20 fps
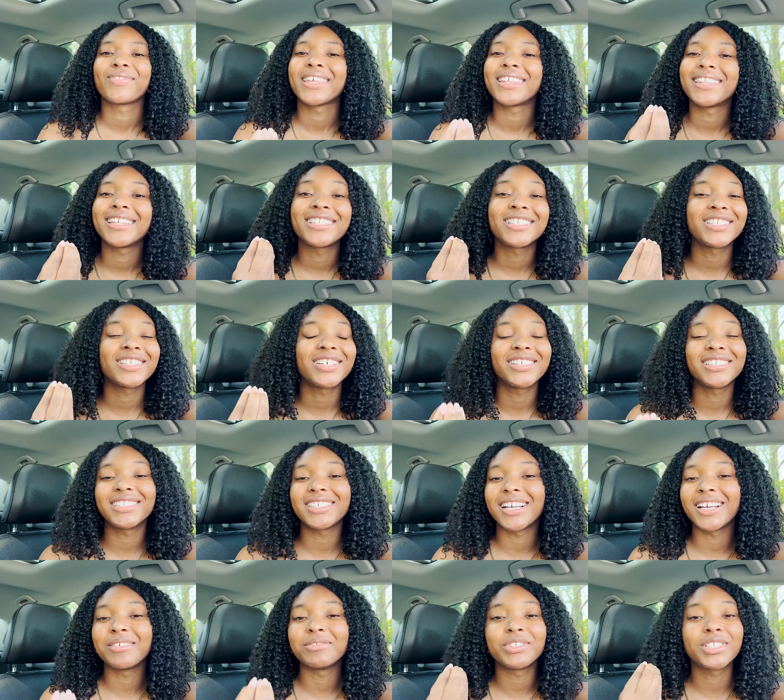this is our
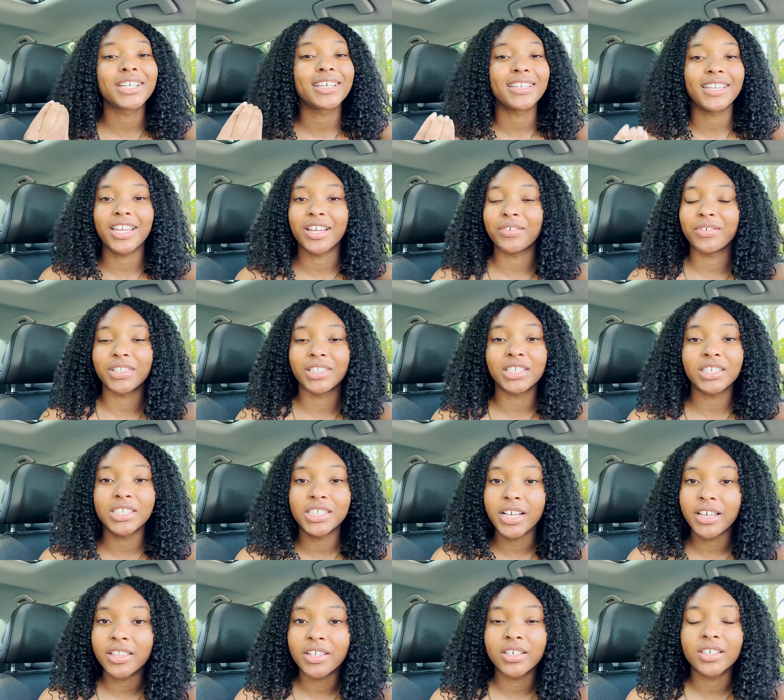time to connect with each
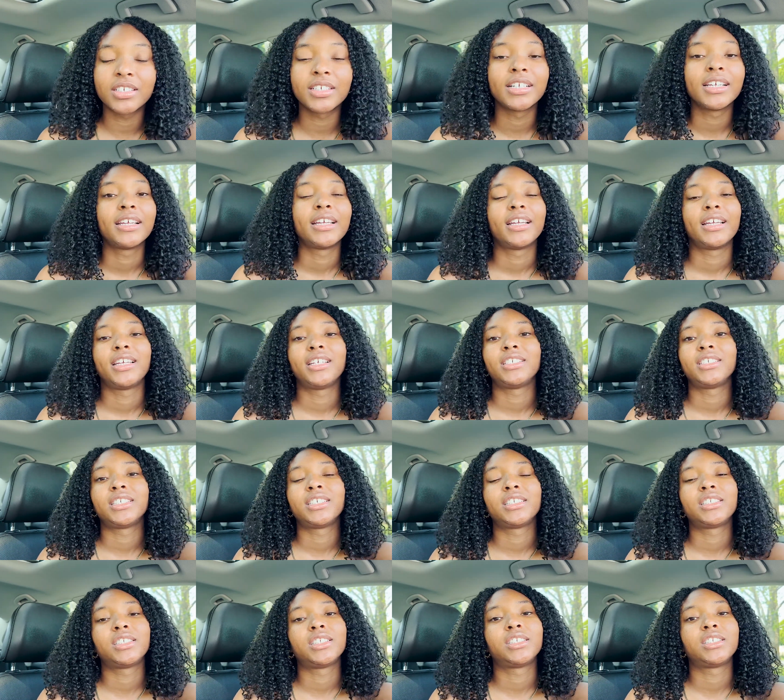other and
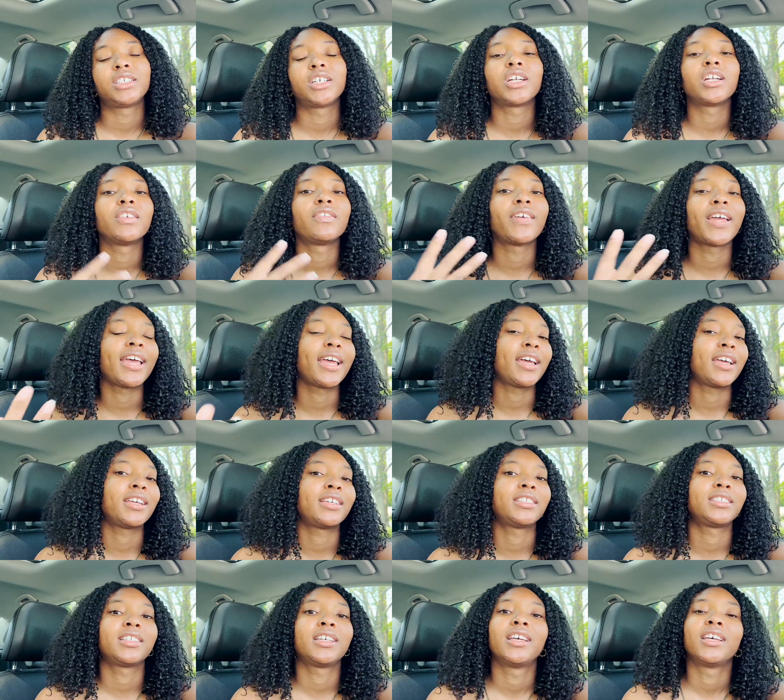just to serve
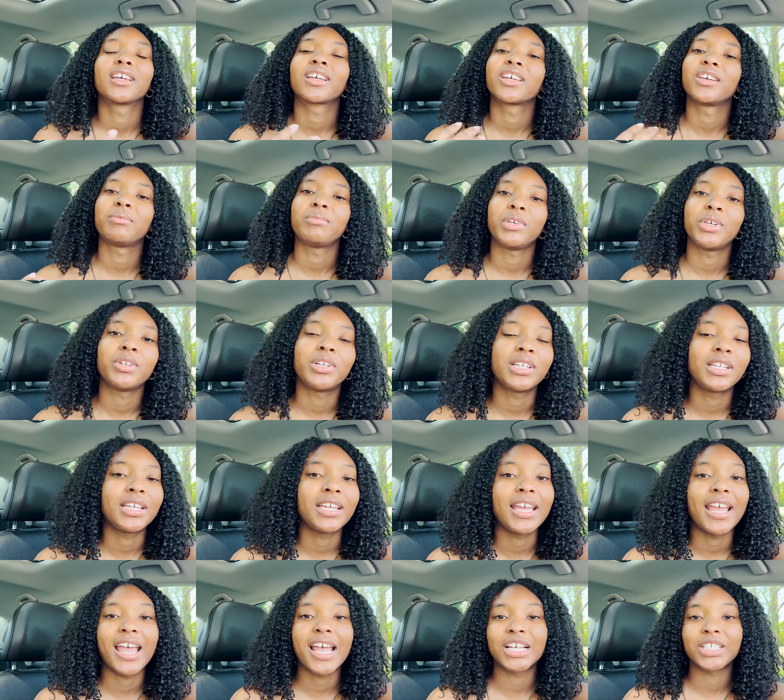as
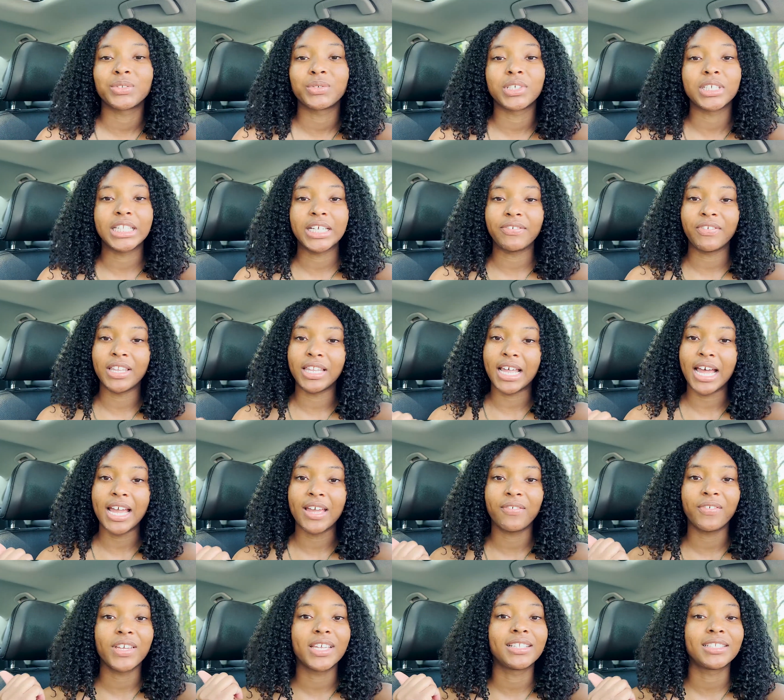community as we're living
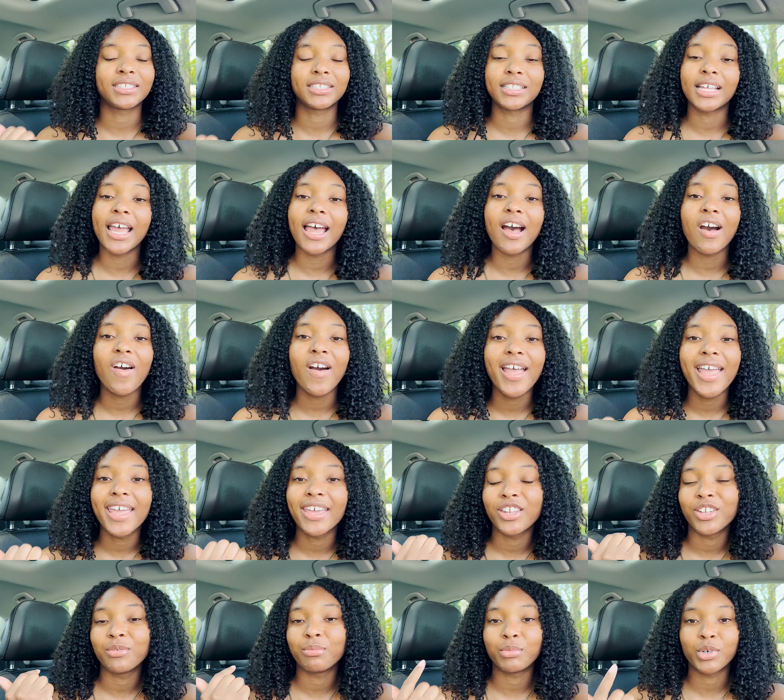life in style
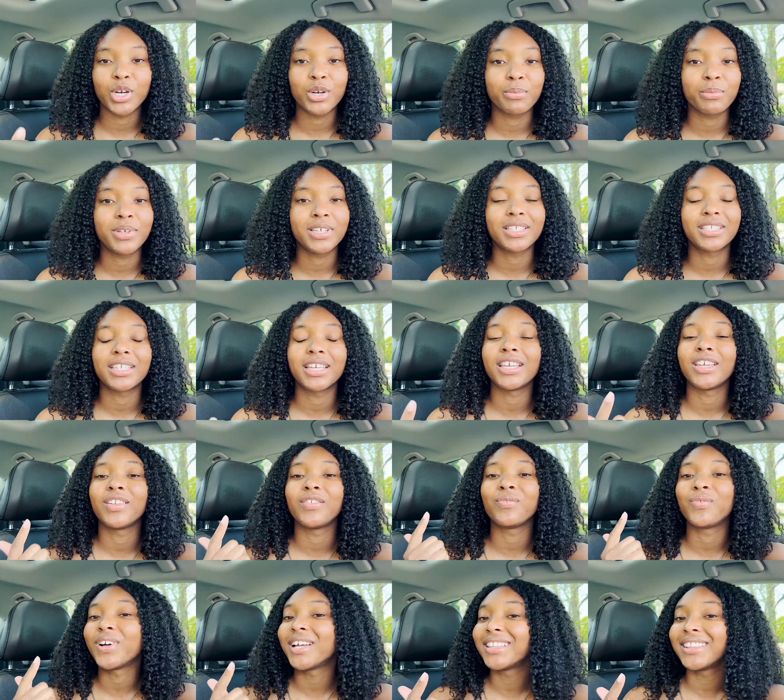and in purpose.
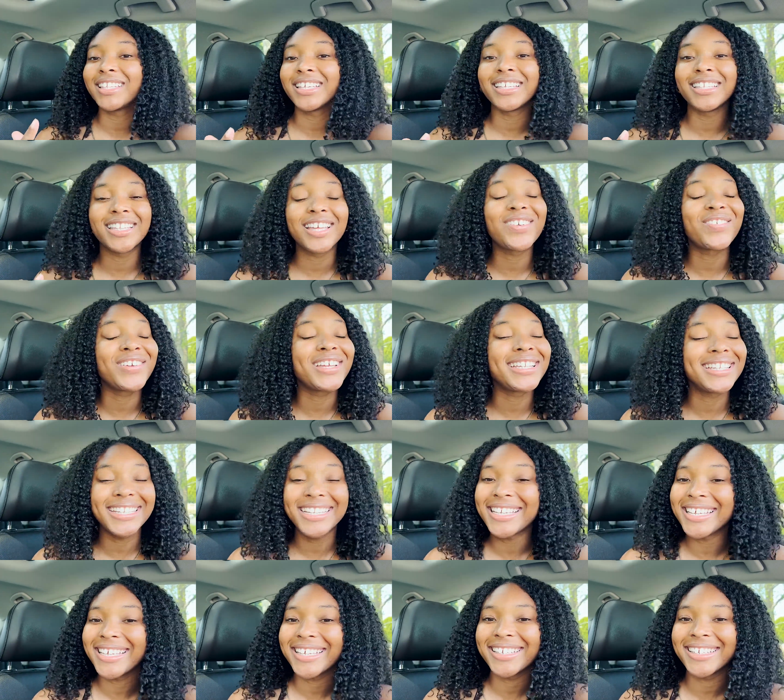And one thing that we
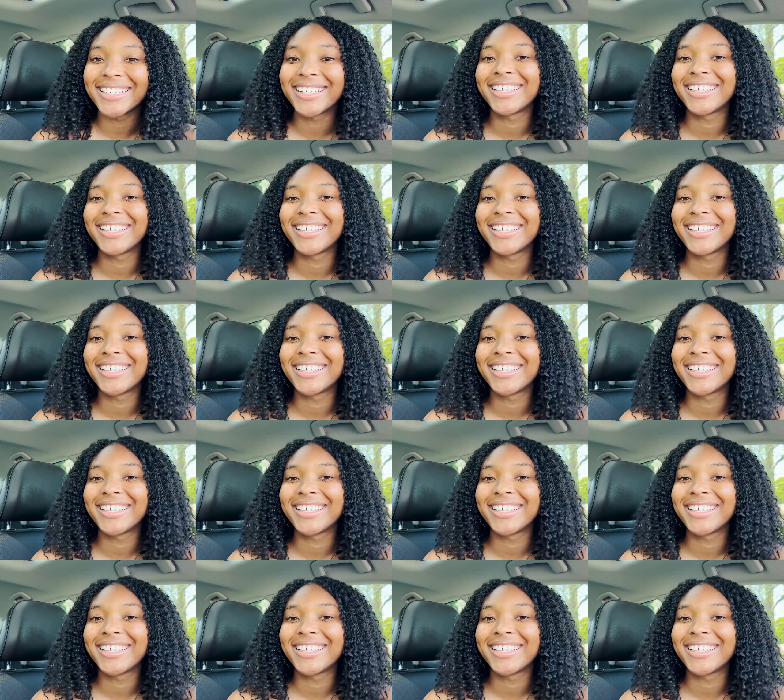need